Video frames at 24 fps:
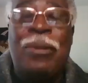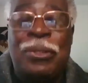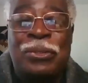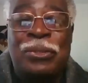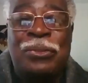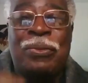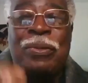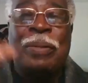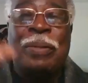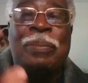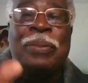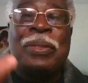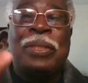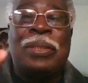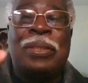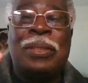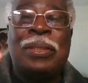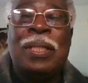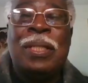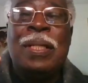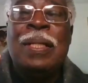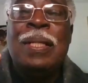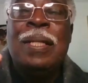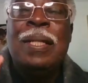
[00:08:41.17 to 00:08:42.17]
the scriptures.
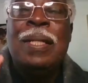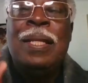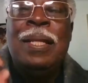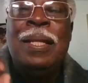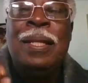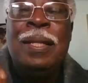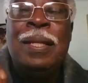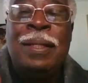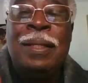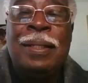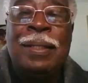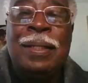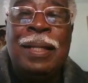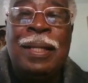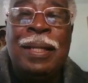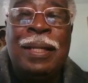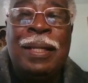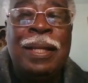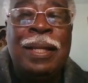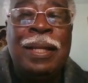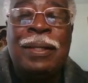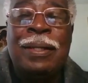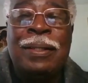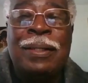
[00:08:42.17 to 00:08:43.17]

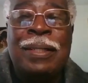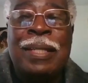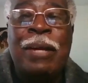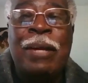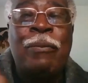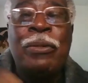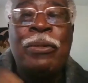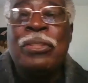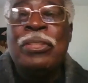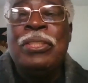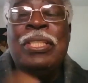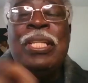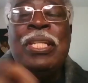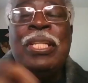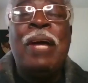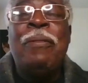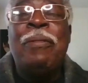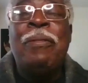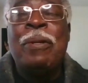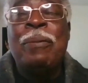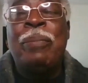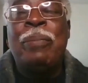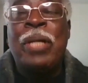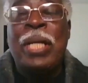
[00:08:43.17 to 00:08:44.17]
There was
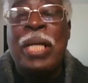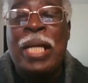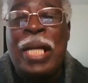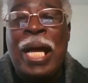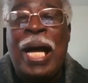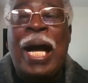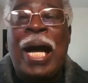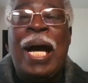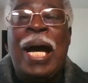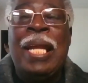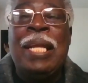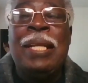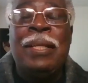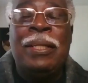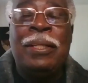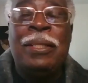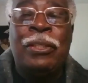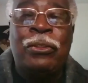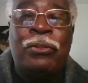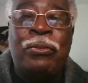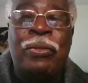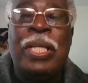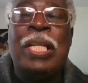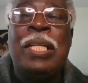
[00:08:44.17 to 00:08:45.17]
nothing but God. The
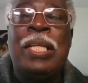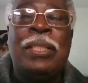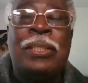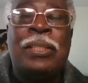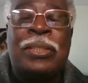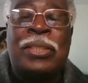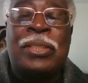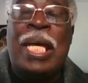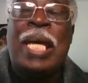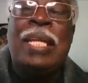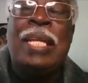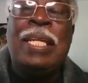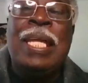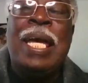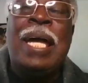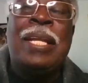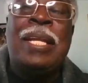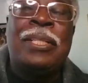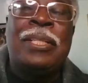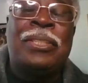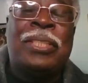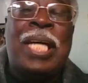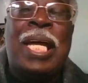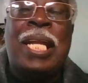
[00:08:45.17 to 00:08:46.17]
Trinity sat down
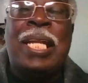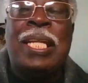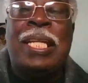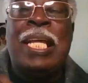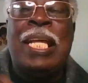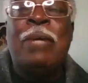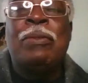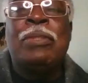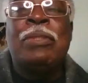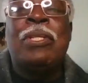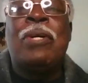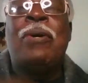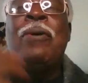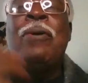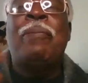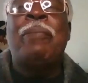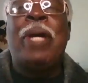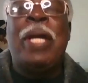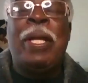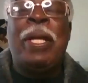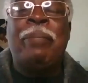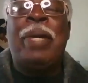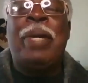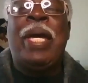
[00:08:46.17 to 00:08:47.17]
and decided they was going to
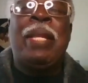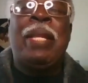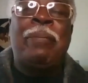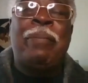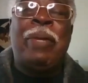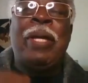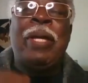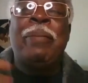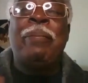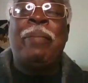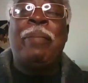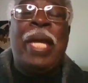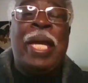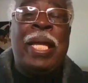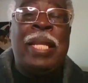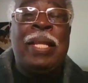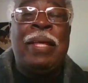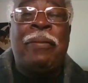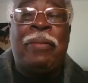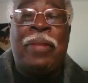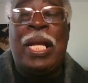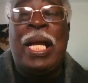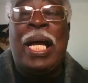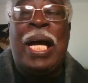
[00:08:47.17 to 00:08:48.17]
make man and make man
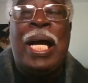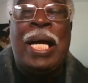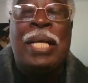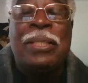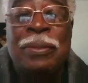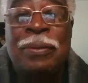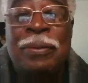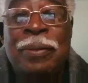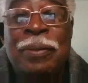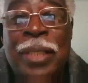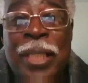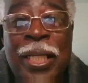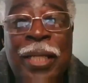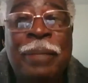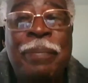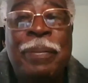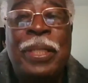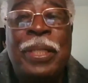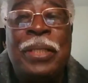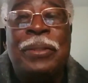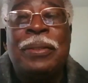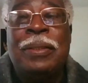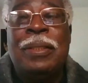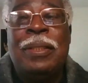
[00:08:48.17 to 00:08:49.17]
after God's own
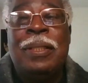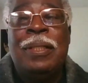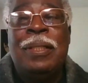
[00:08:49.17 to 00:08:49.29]
image.